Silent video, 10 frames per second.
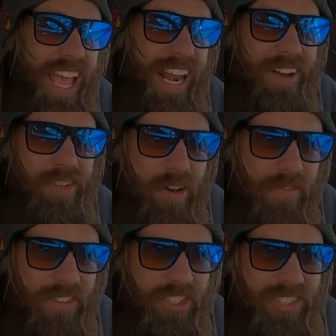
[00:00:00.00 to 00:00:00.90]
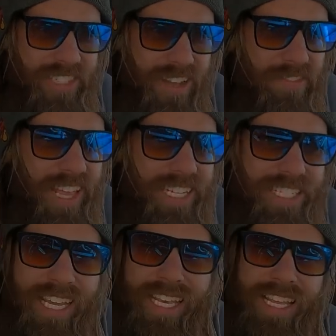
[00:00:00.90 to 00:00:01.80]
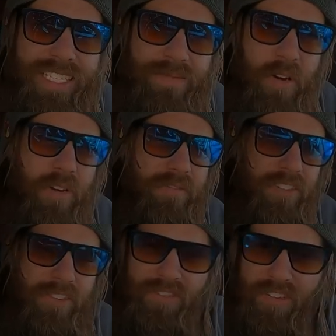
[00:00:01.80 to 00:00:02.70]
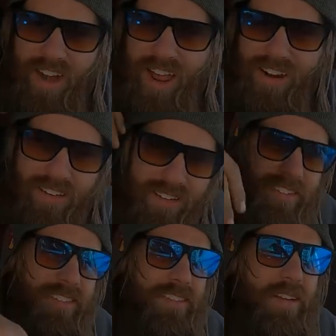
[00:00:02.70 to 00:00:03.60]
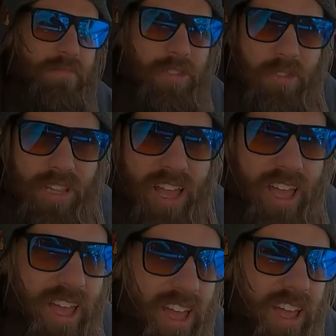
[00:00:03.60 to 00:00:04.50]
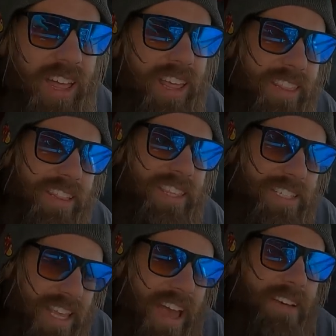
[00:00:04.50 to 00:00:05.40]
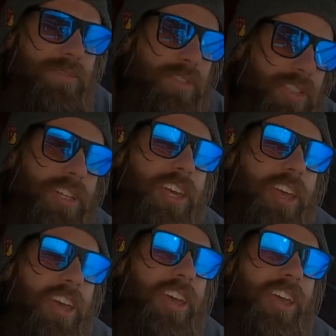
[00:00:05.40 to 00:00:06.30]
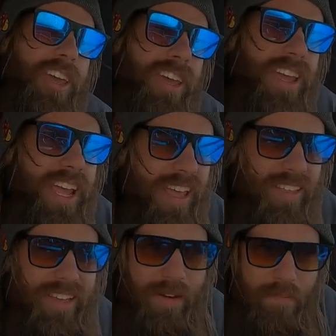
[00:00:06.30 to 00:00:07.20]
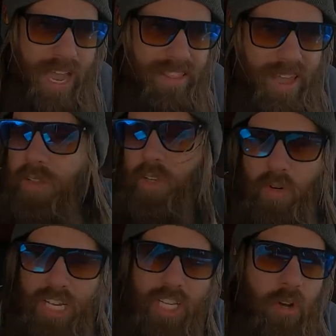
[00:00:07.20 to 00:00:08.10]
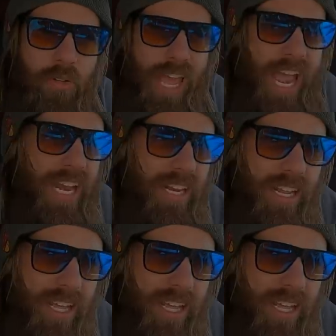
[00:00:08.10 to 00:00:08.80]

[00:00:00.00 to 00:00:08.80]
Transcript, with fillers: And I don't know if there's just enough of that secondhand smoke drifting around, around Missoula, that these calves are just like, hey. And then combine that with a really cold night,